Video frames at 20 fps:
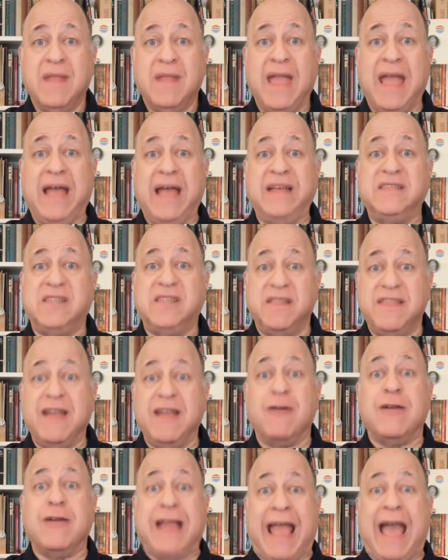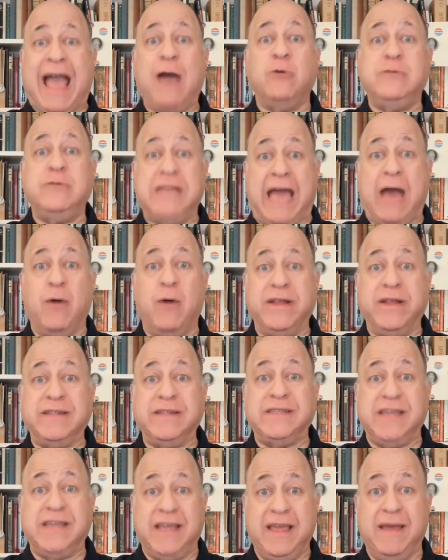as they're kowtowing
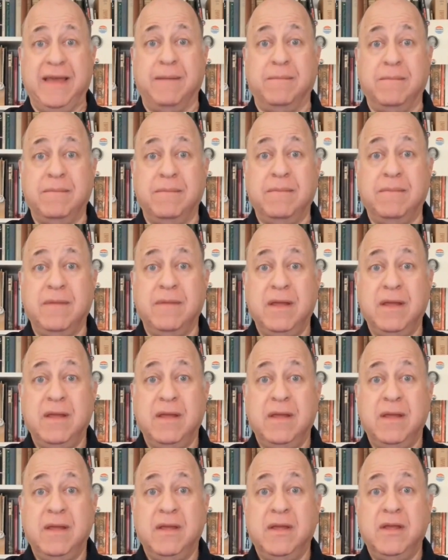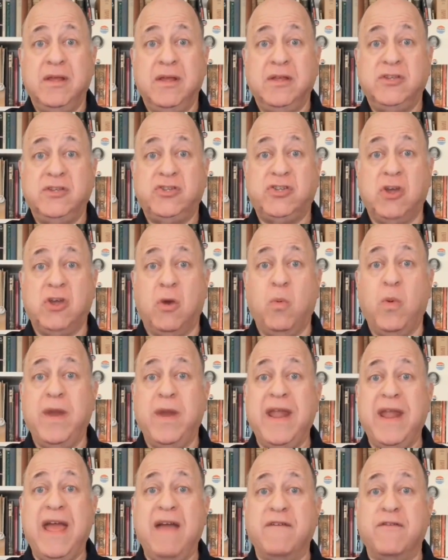to him. So
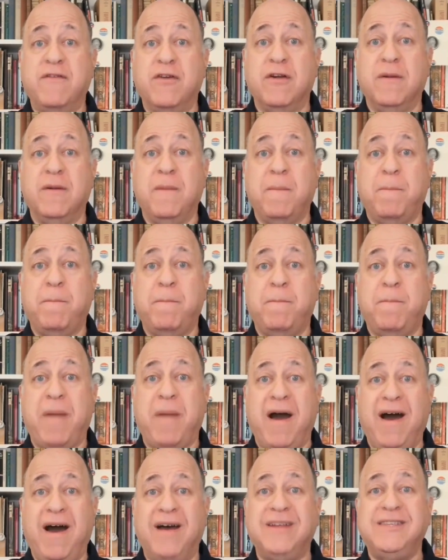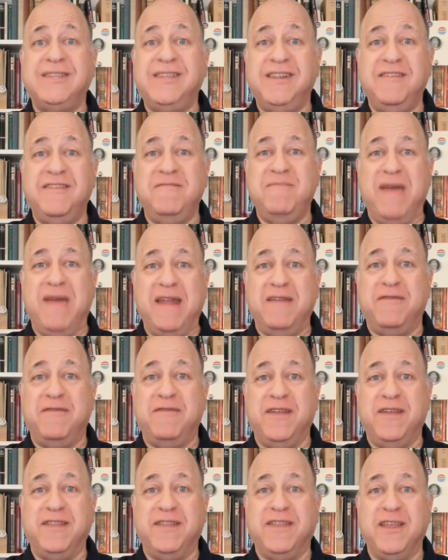whatever positive
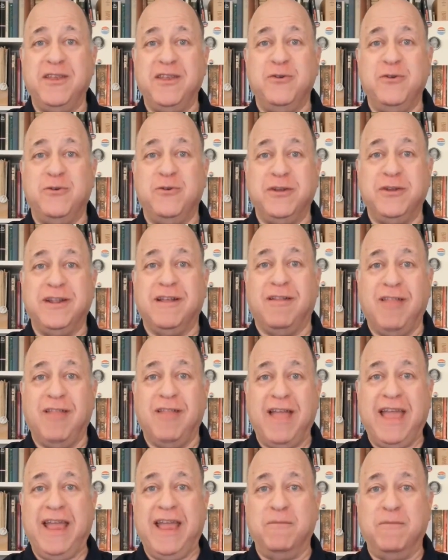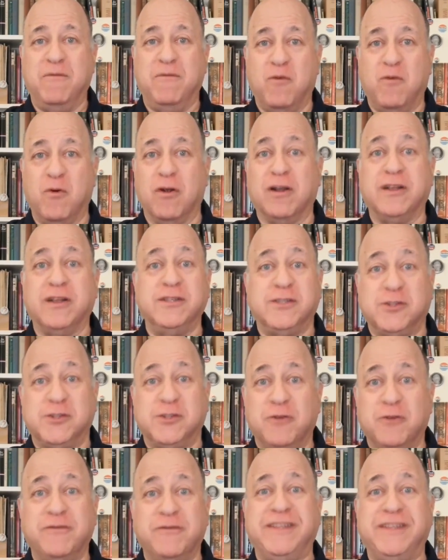benefit that you could claim for
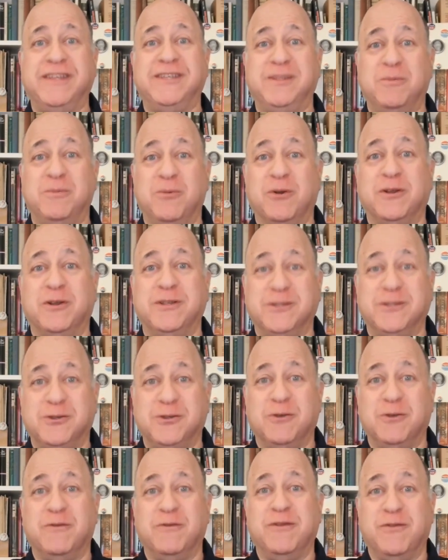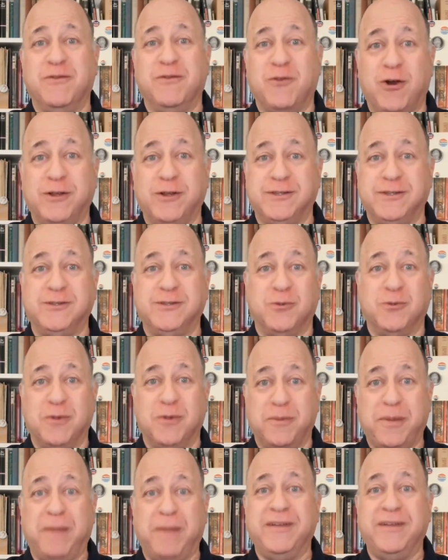conservatism or conservative causes or
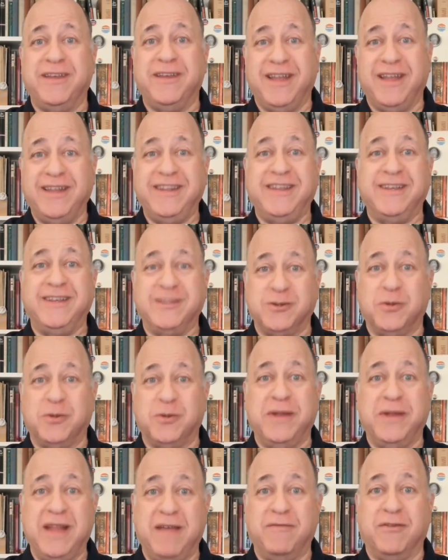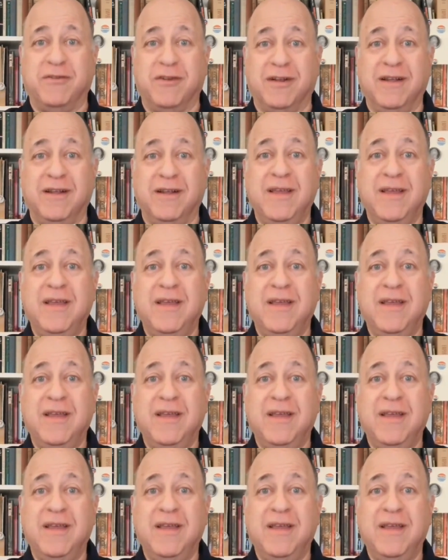Republican ideas or whatever,